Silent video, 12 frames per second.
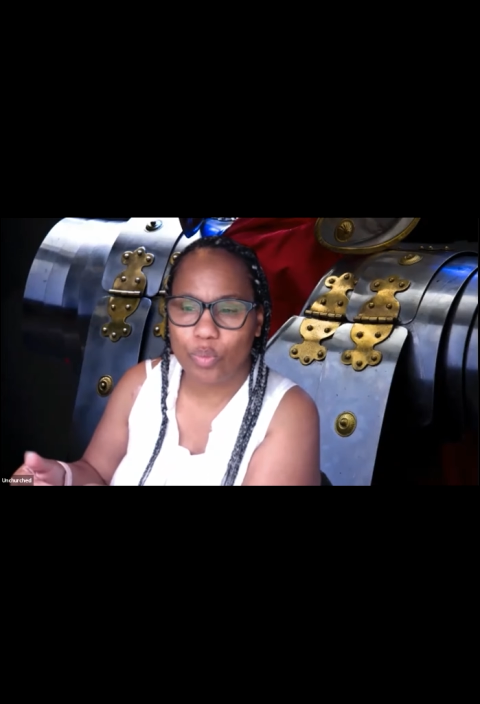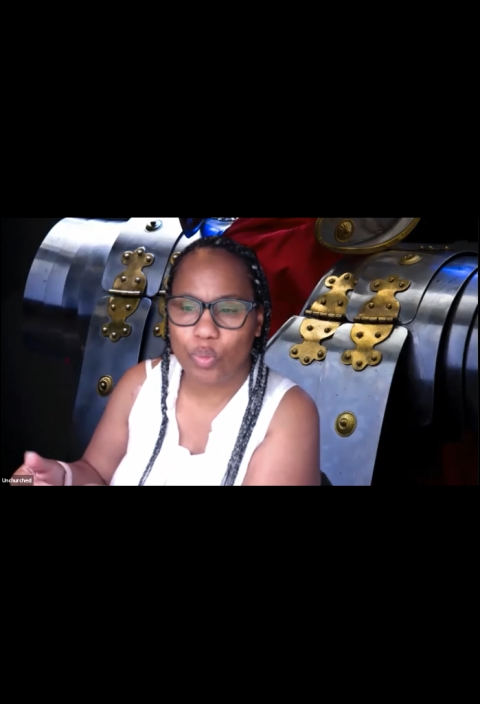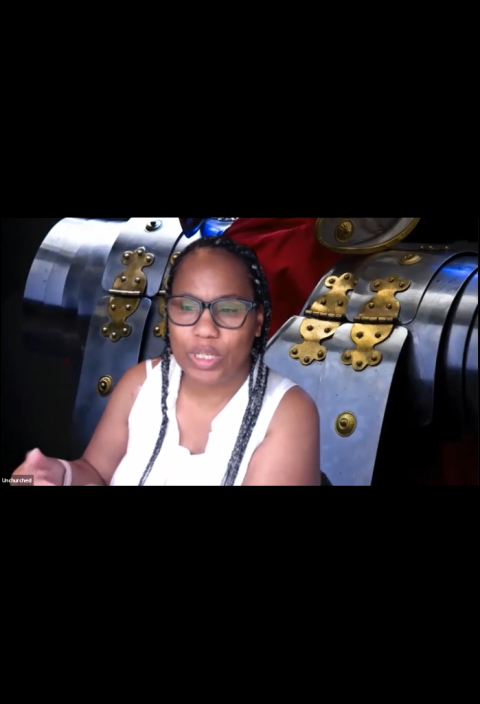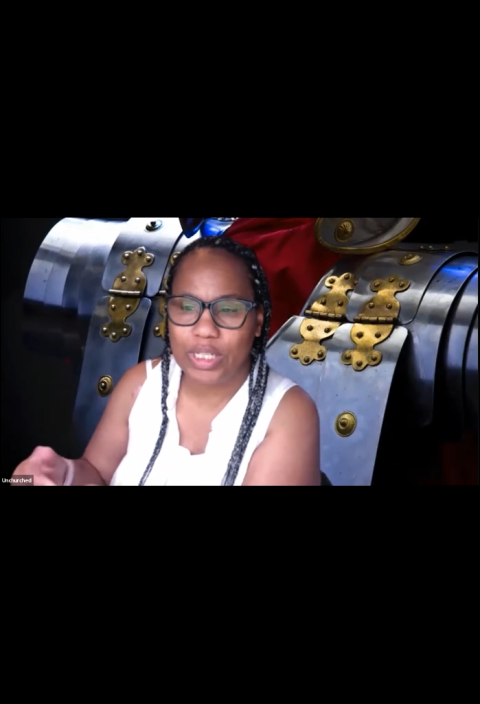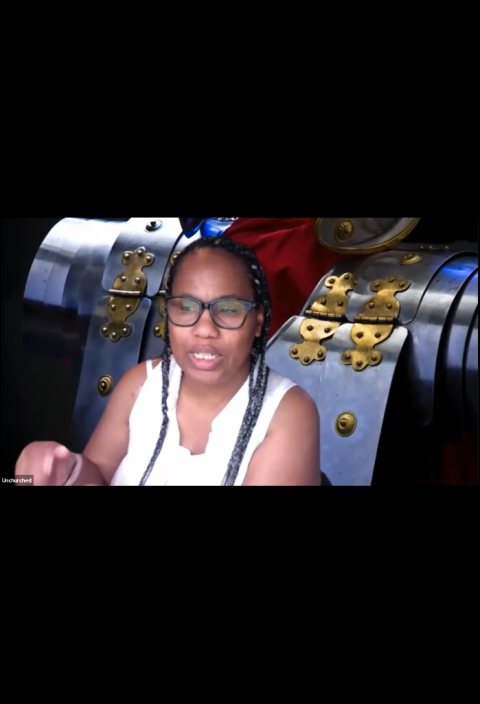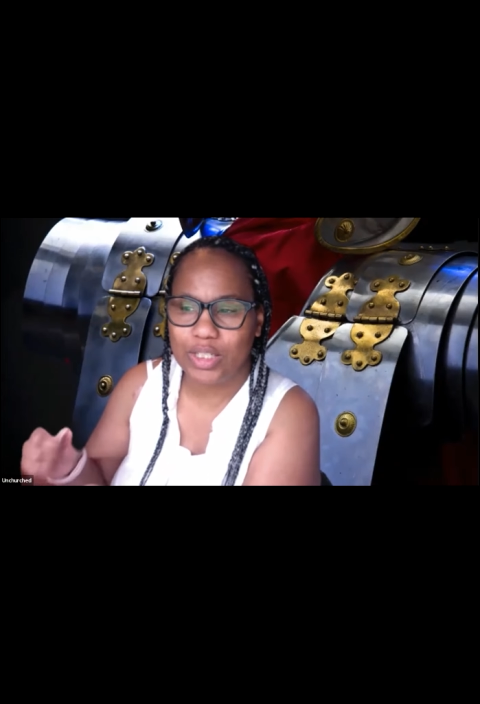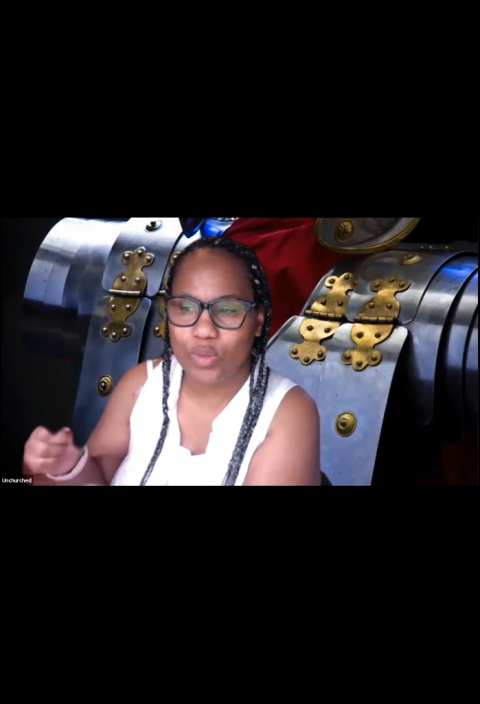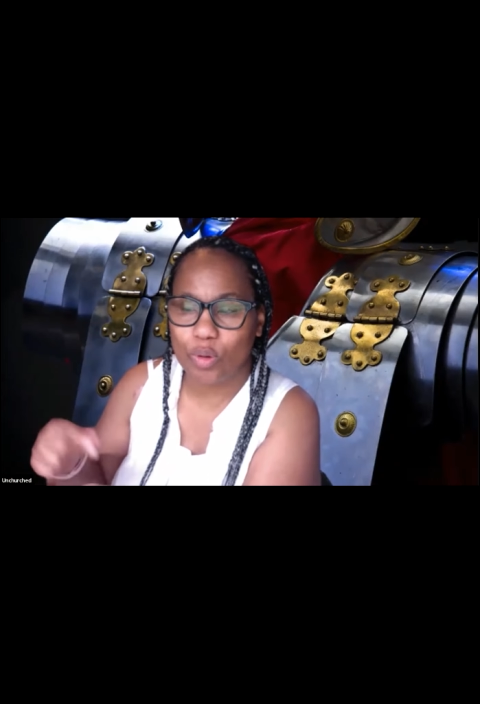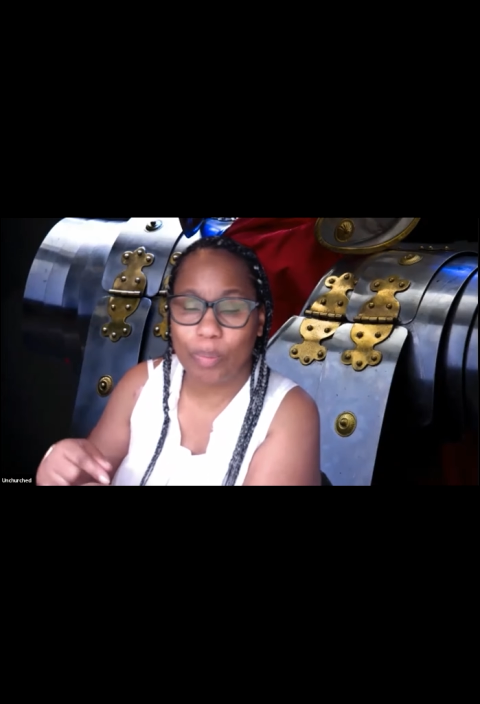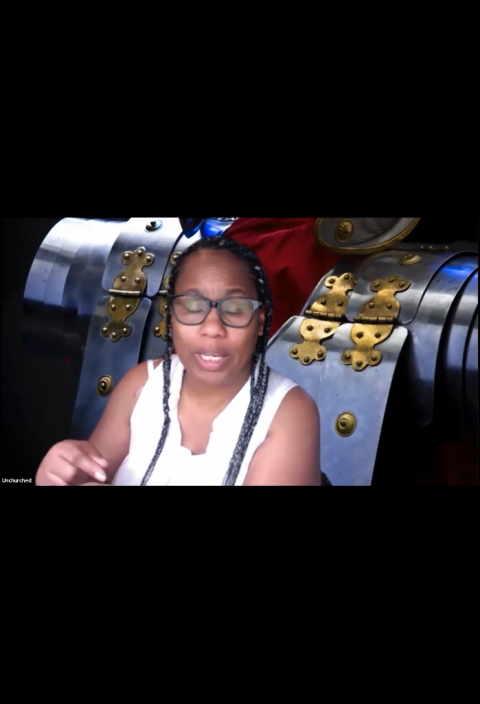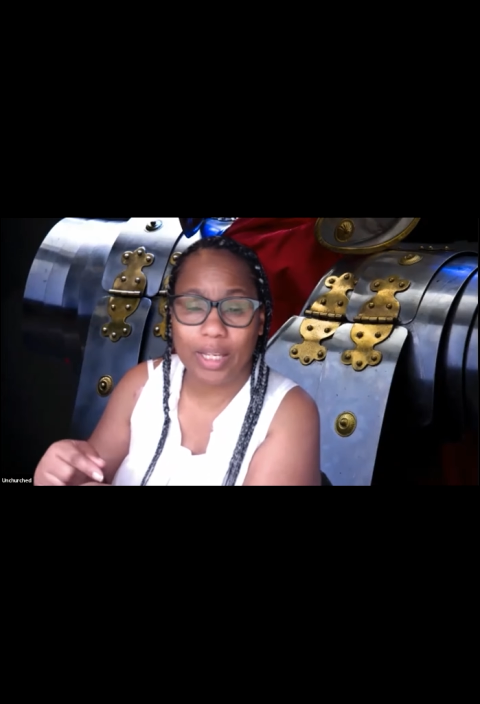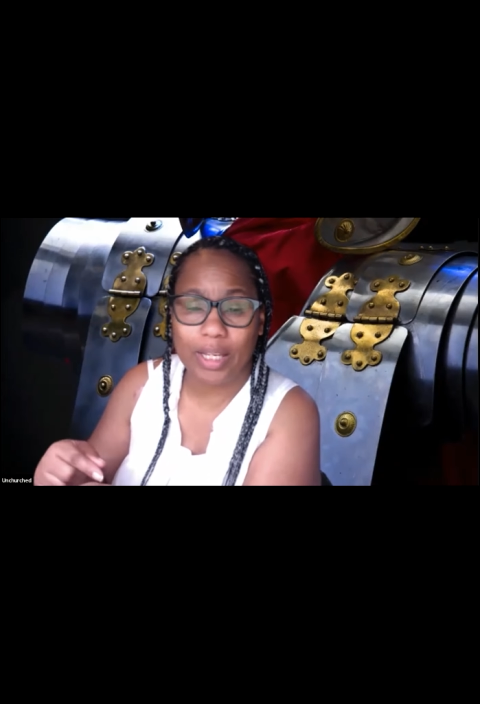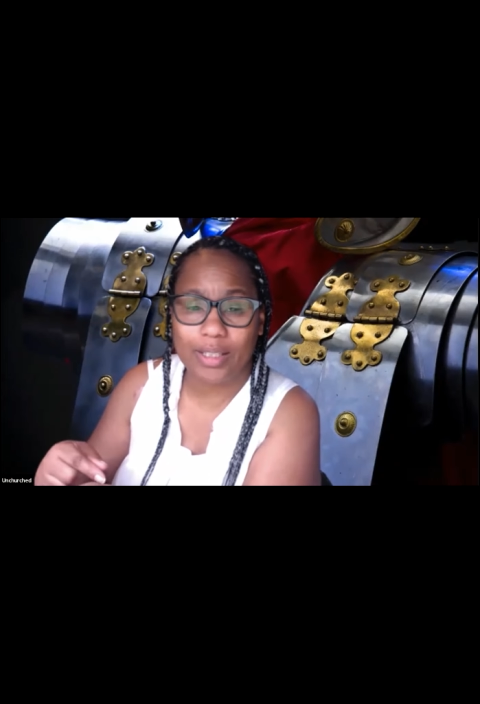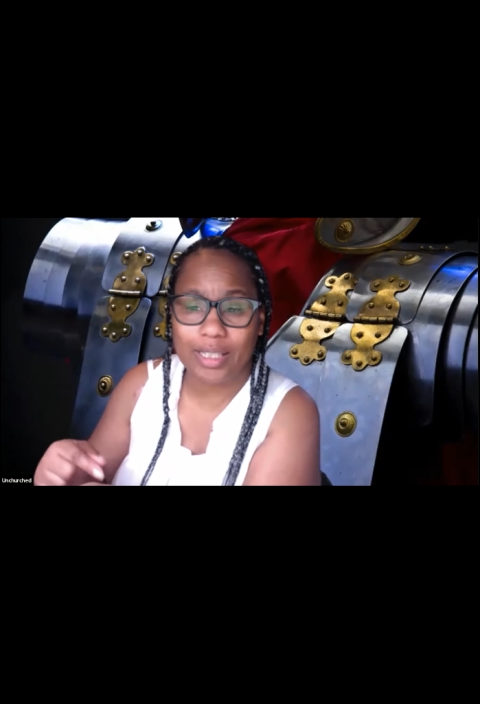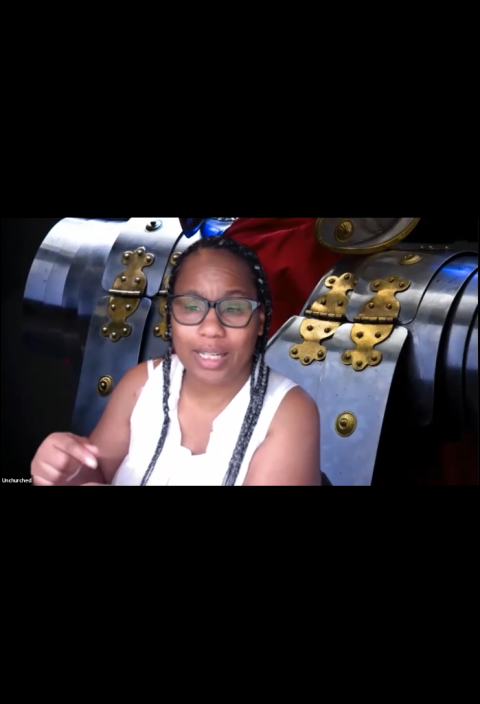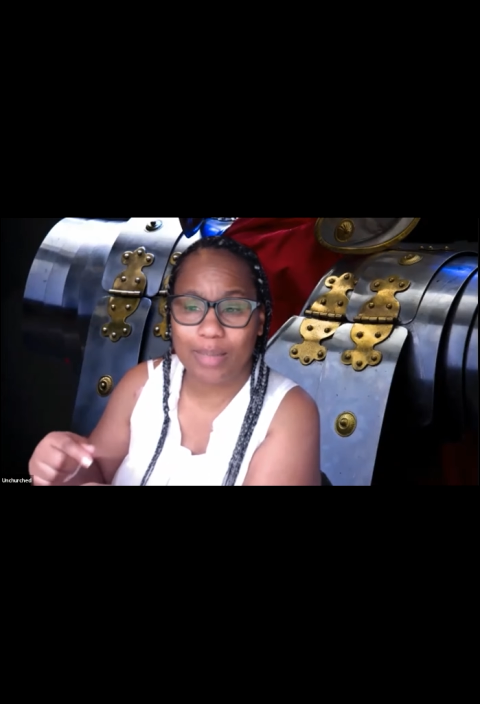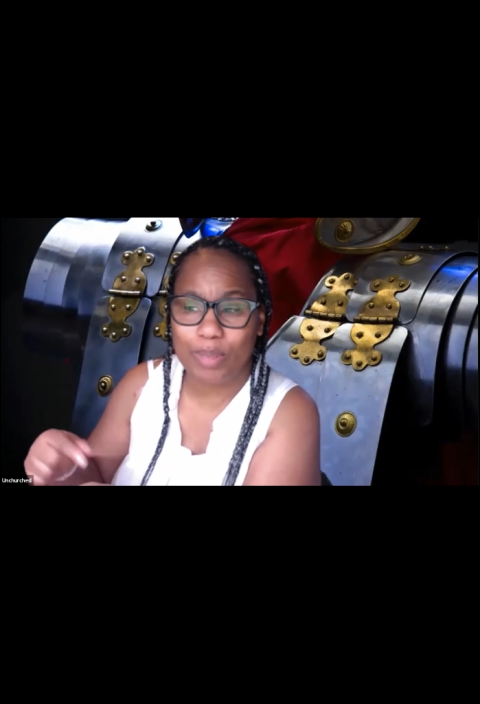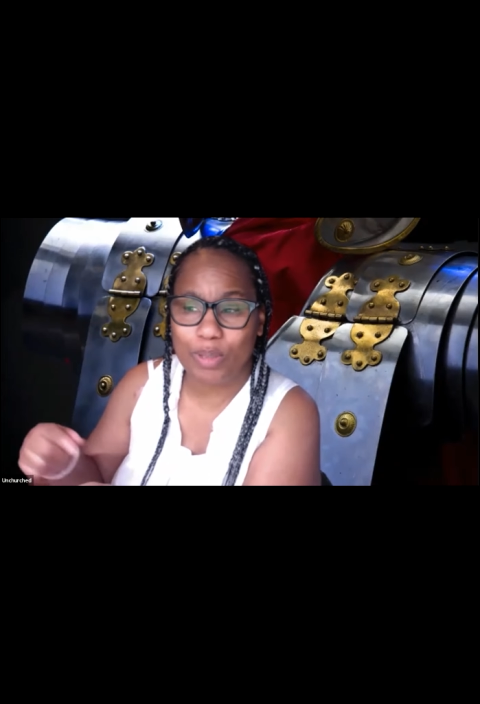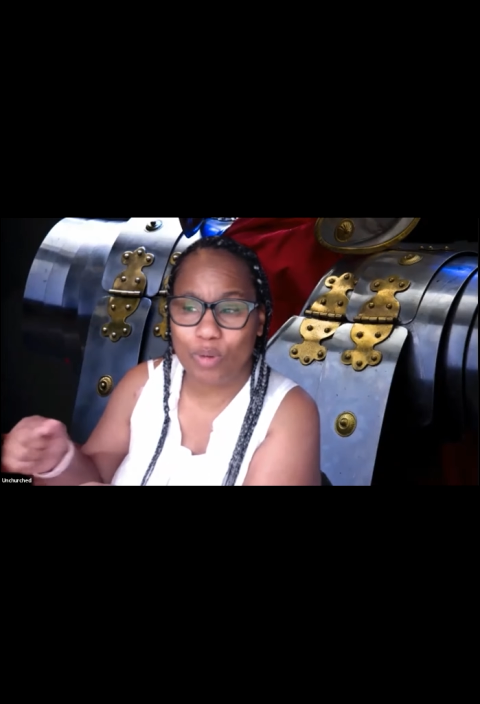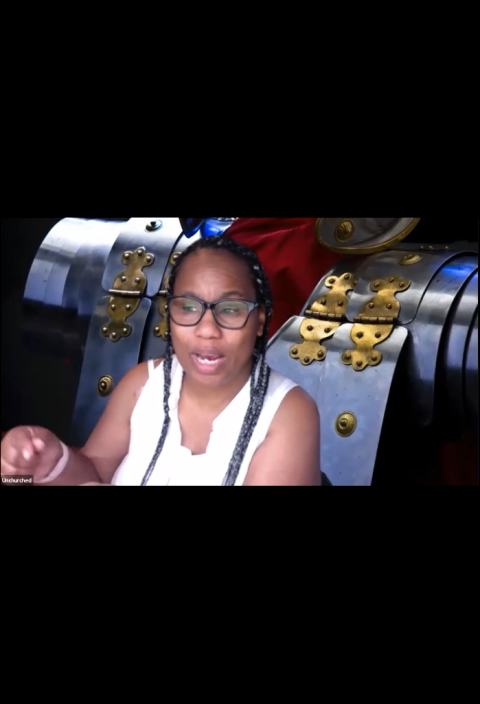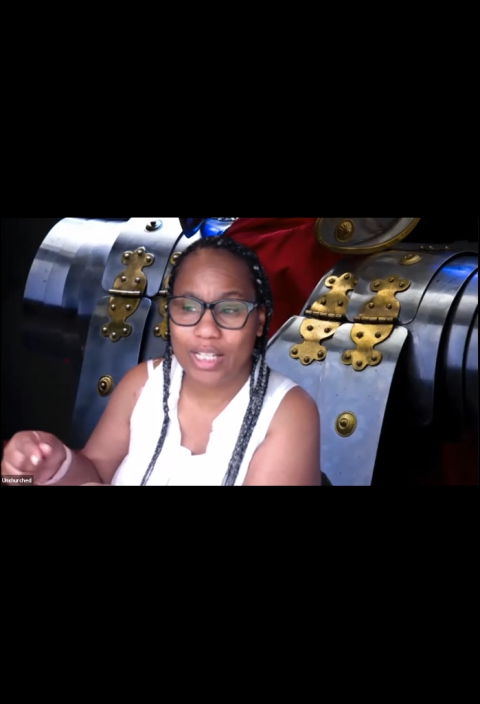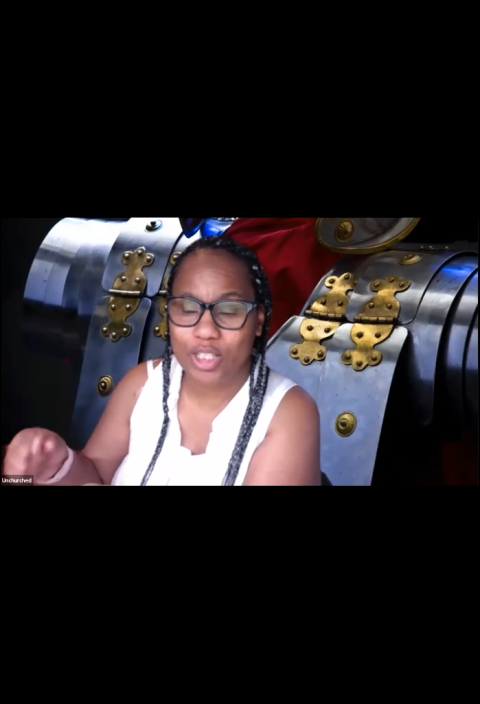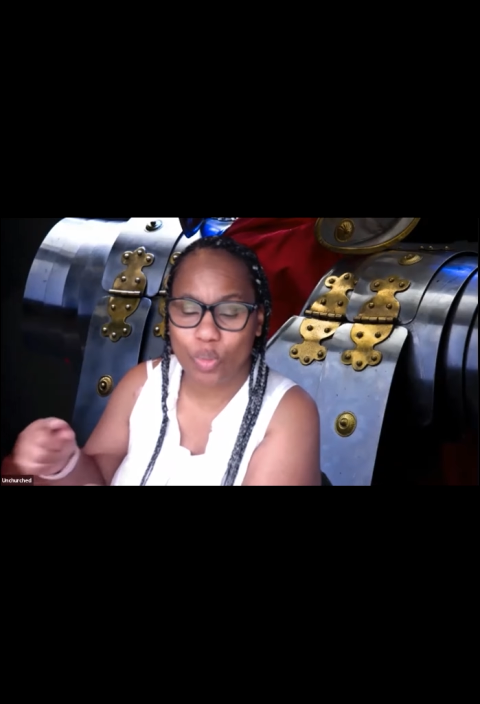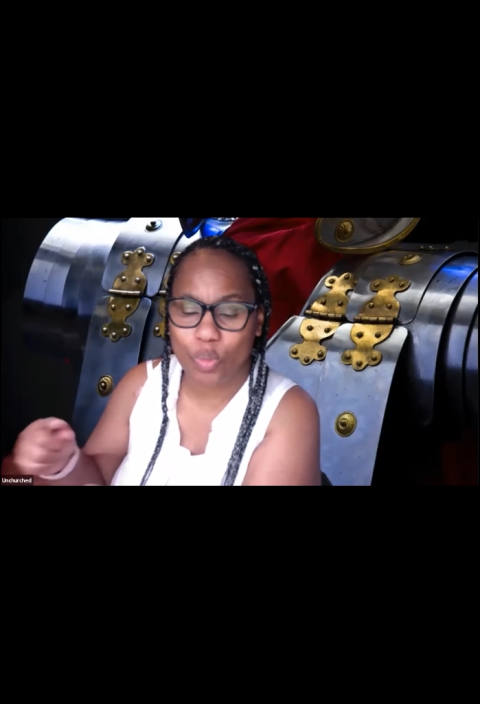we need to repent and be
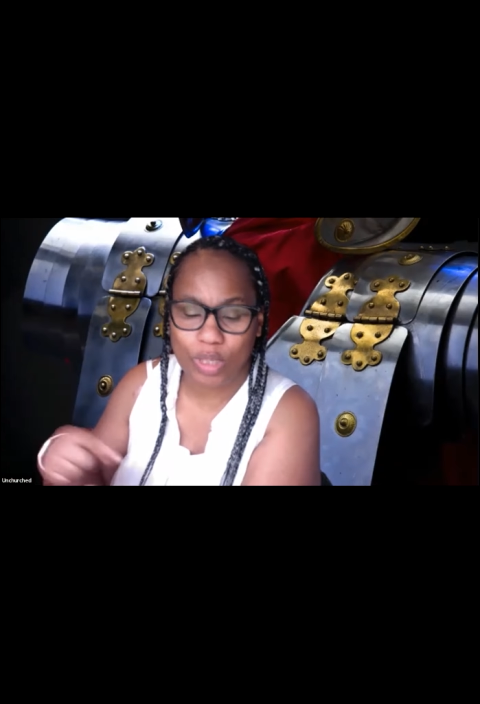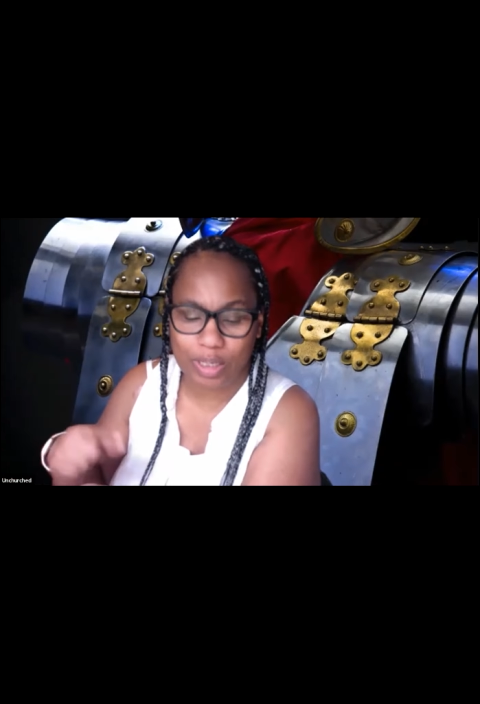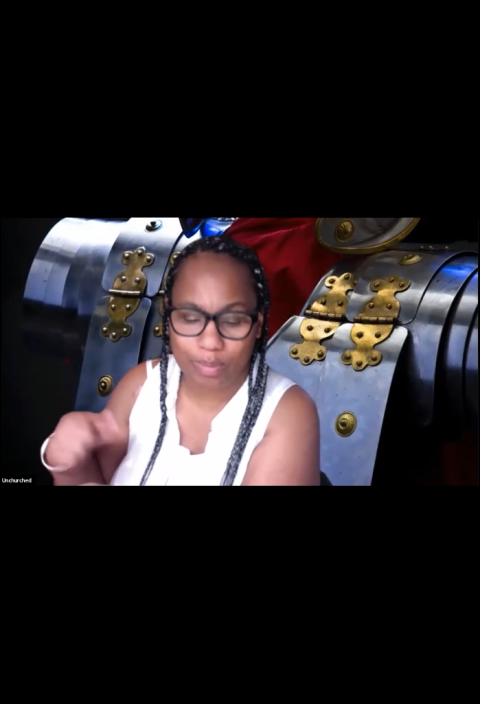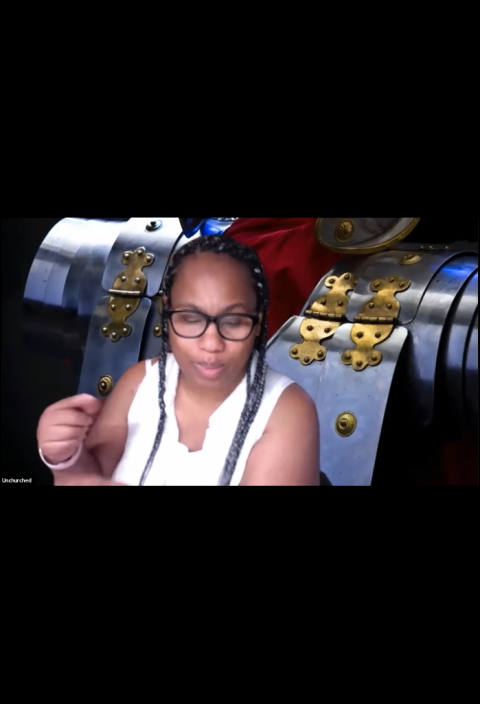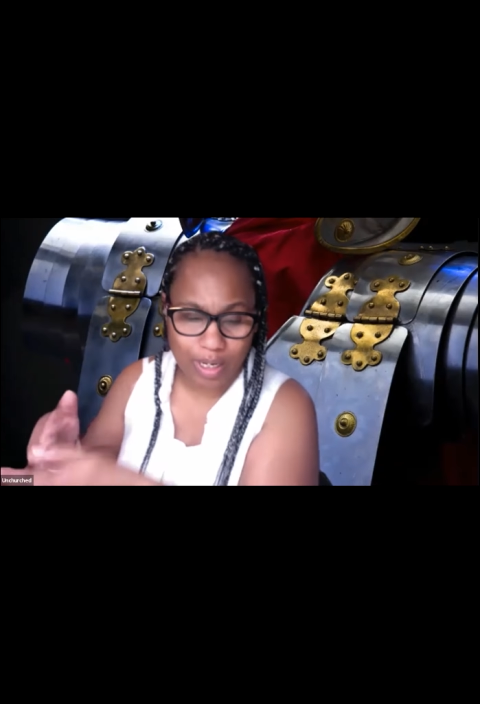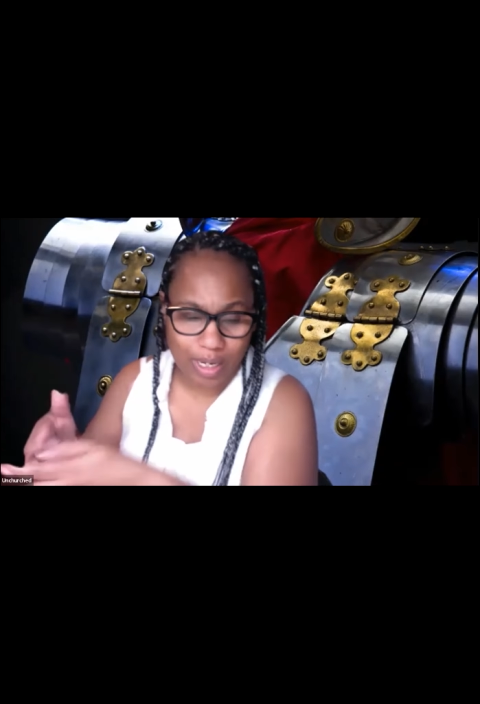right so we can